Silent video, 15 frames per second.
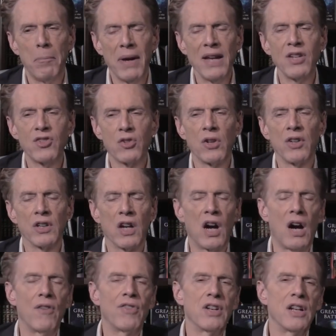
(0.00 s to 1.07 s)
based on the
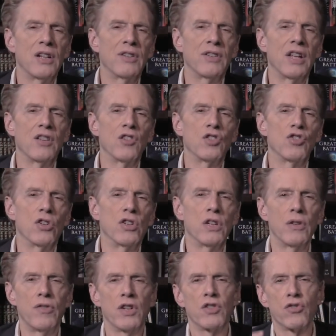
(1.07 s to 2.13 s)
covenant that the
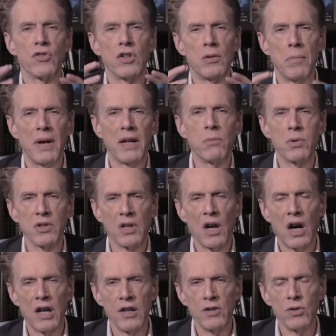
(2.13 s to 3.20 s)
children of Israel made with
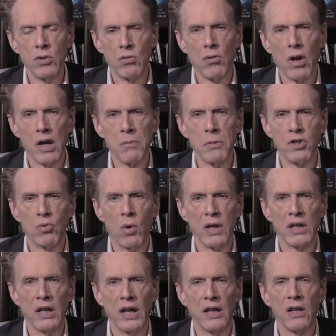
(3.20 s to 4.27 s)
God in Deuteronomy
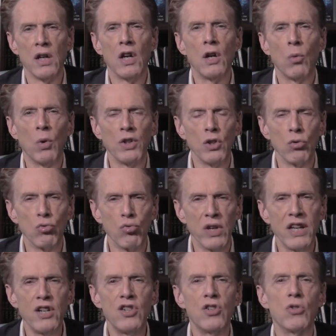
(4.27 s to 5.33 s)
28. When you
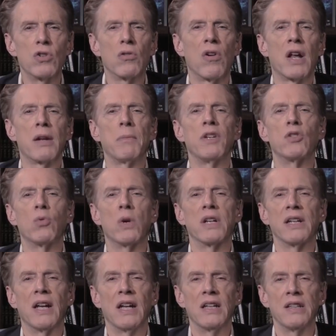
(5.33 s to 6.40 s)
read Deuteronomy
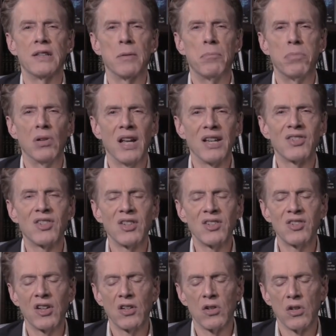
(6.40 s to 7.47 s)
28, the
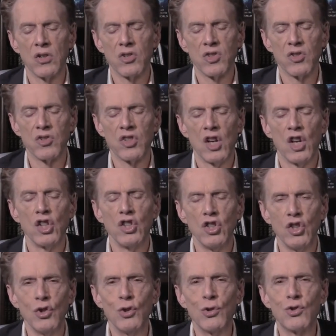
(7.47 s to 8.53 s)
blessings and curses,
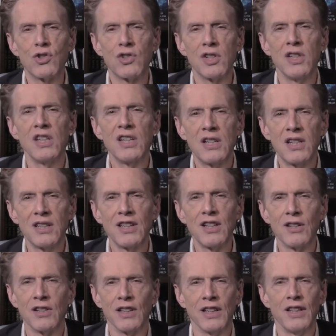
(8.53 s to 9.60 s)
you see
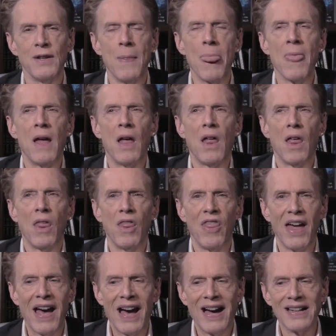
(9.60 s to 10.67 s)
clearly
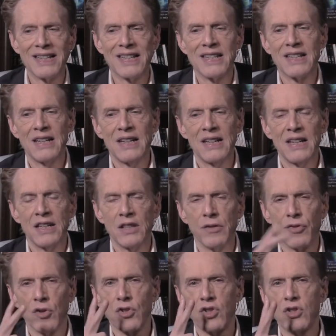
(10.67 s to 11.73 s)
that in
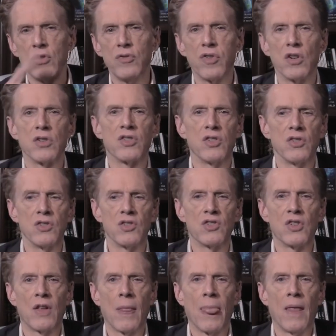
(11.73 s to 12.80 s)
the first two
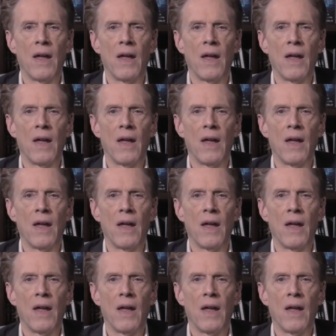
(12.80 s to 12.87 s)
verses,